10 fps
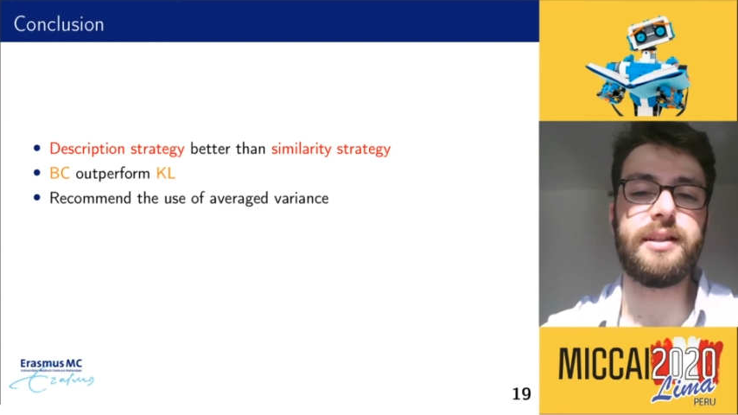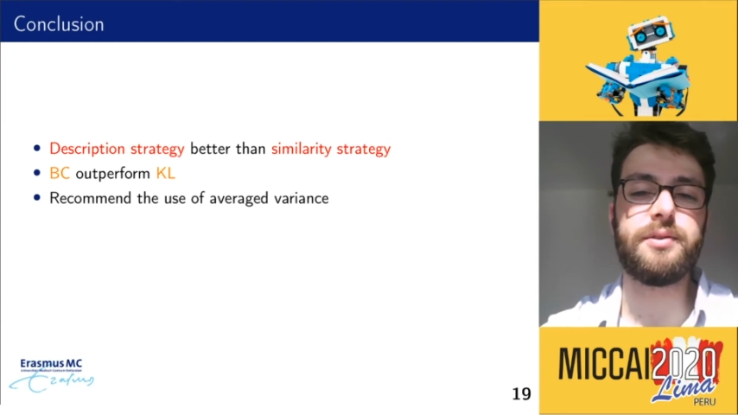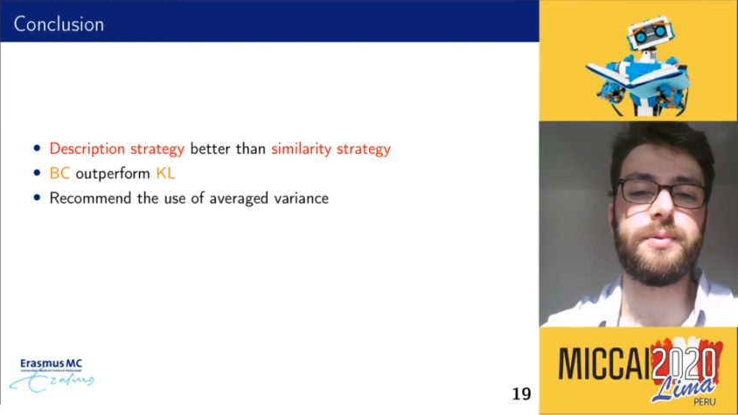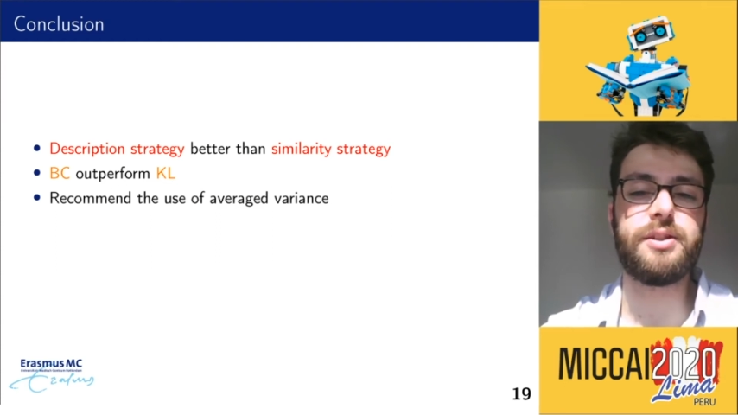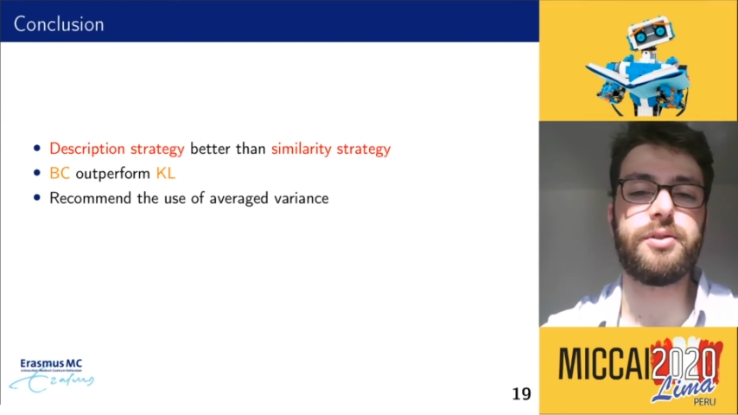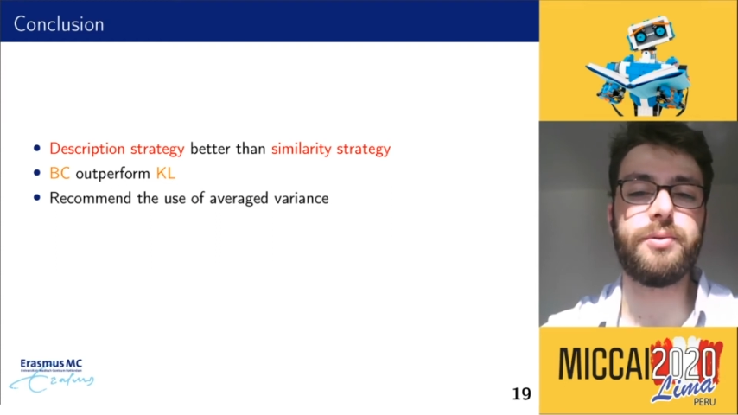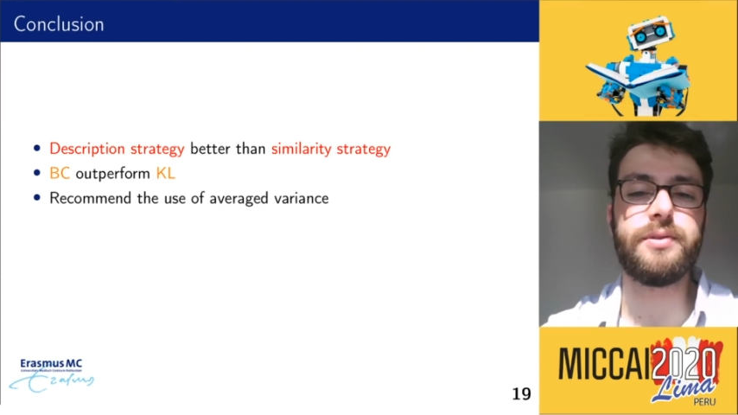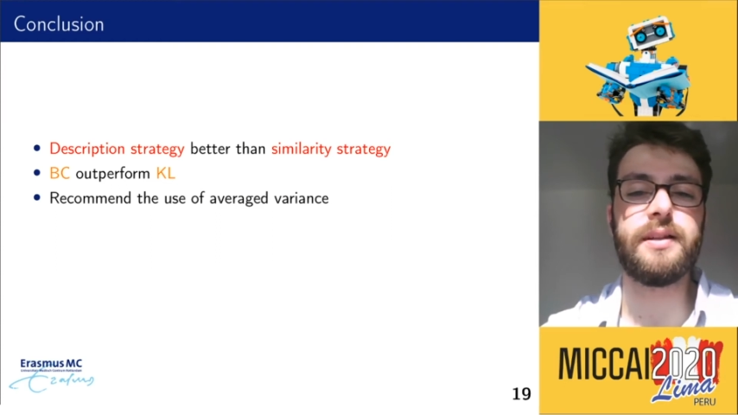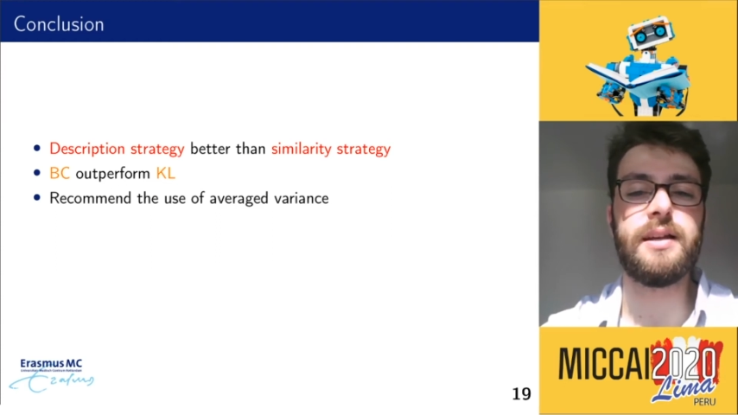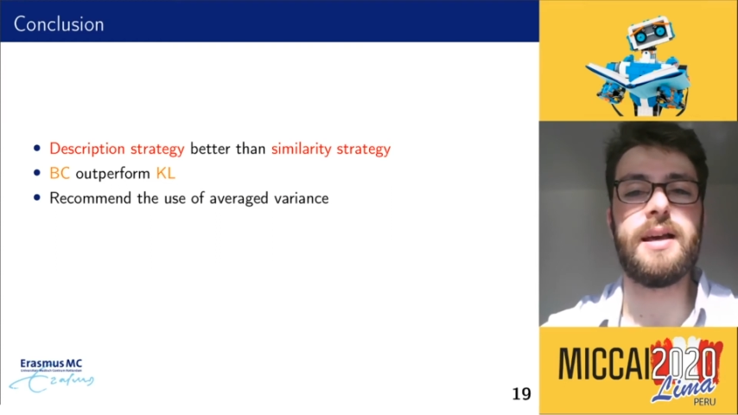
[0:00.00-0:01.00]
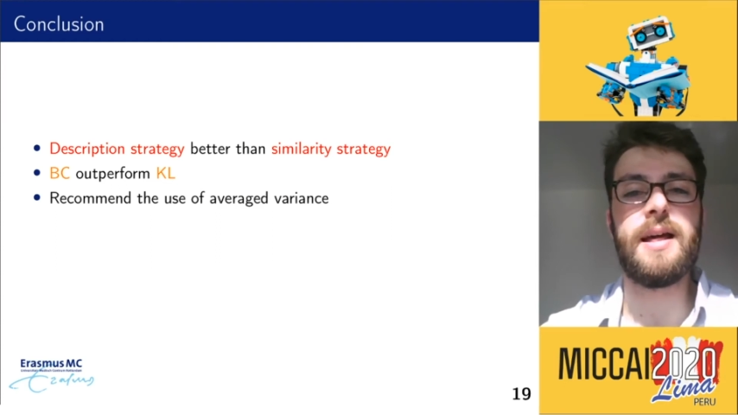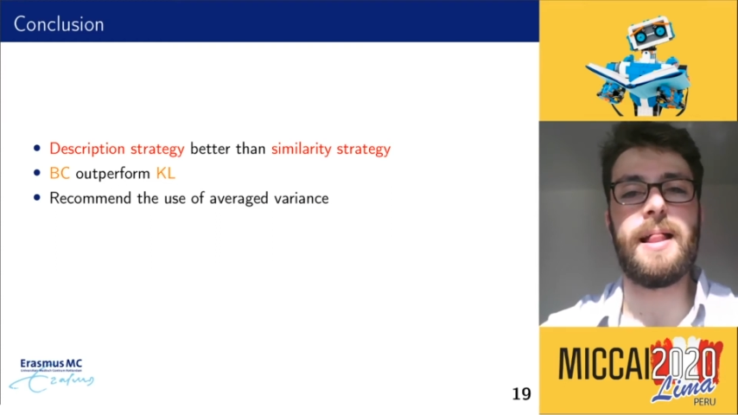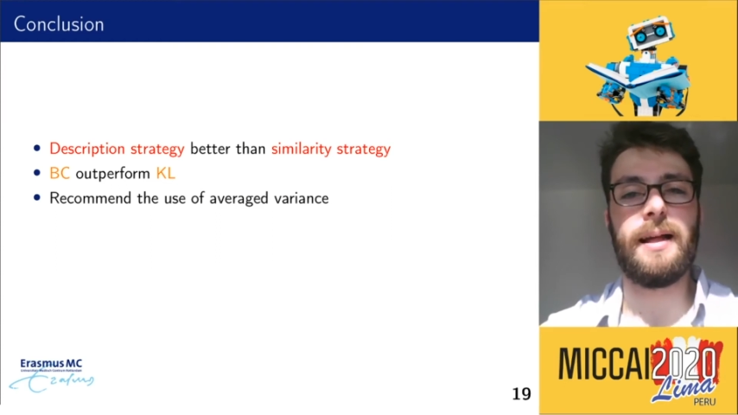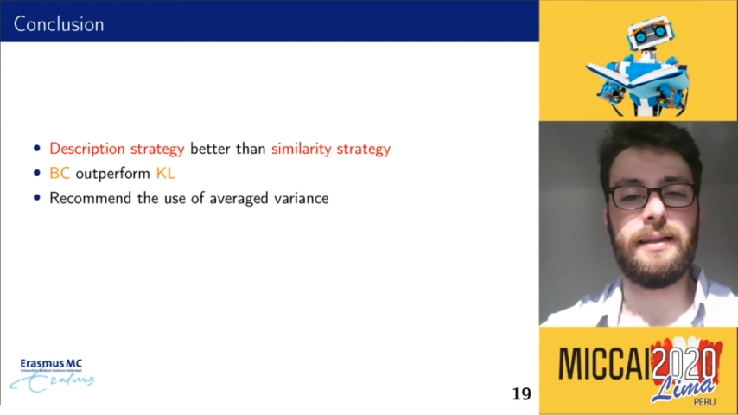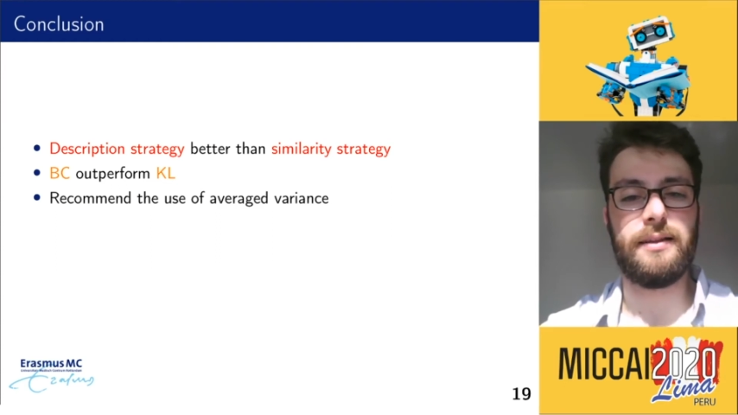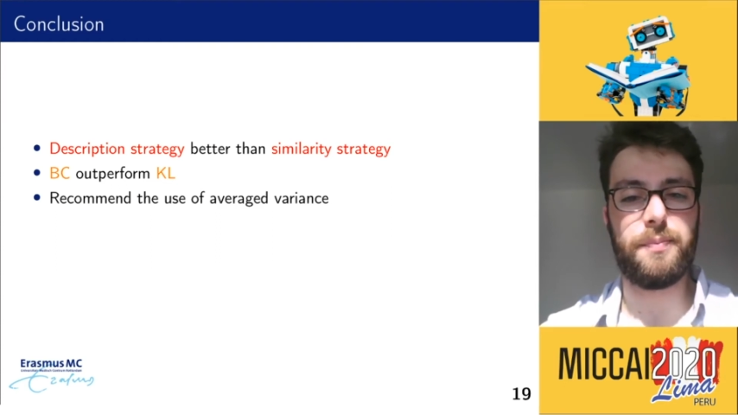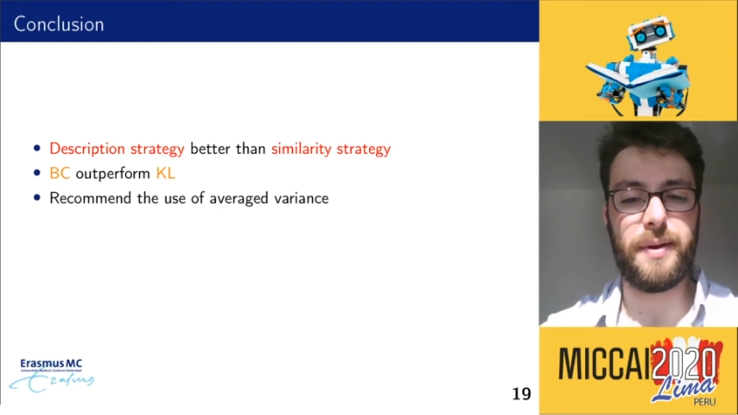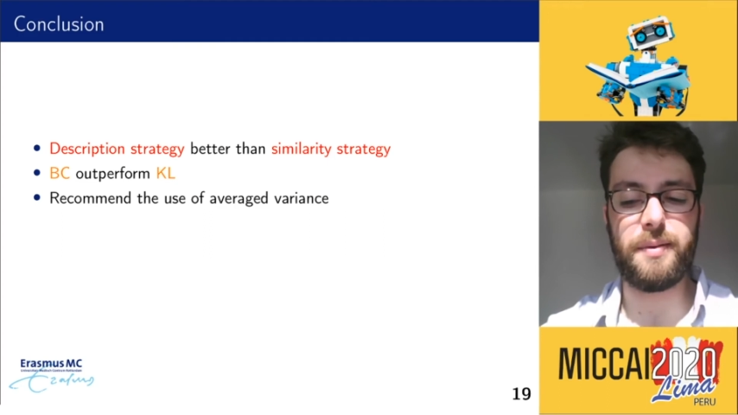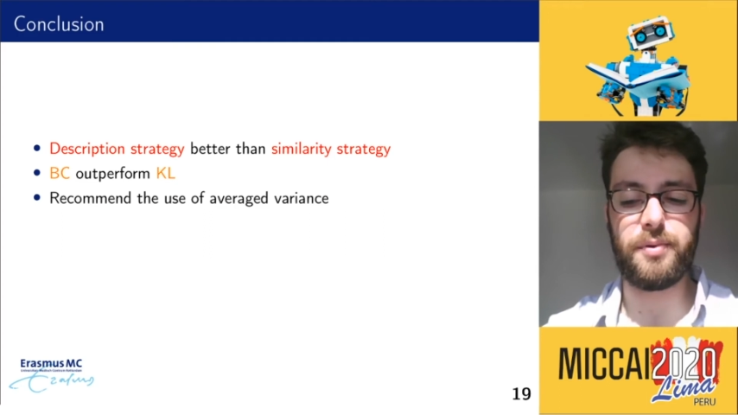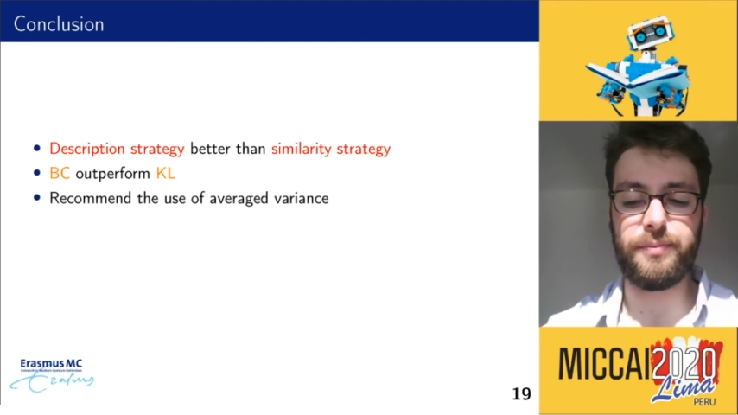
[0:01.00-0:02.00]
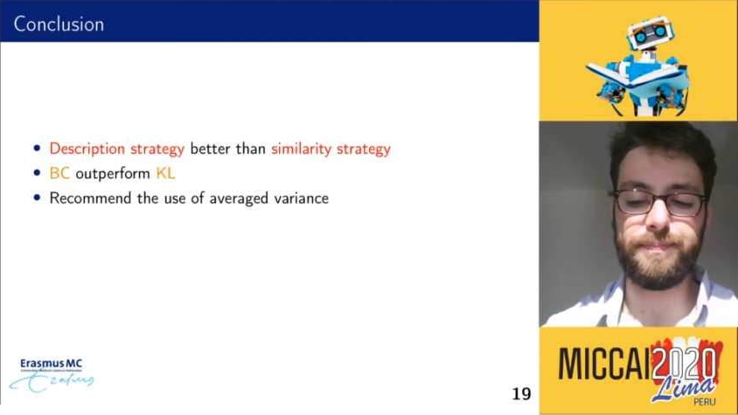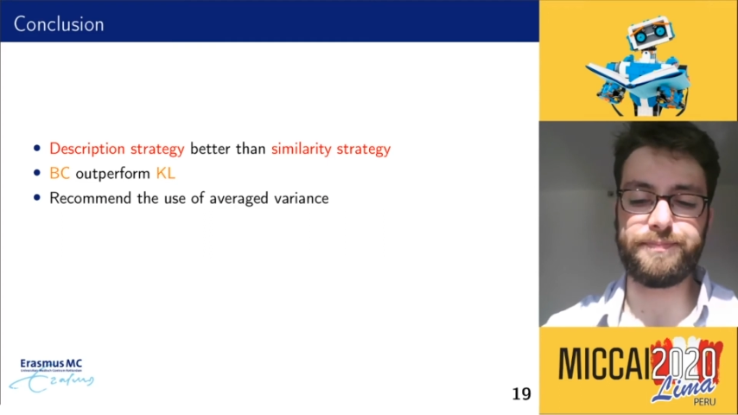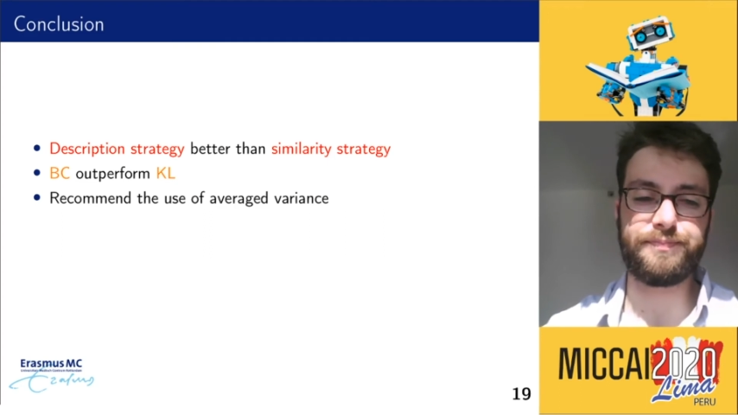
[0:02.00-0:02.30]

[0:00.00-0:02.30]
as we showed in the paper.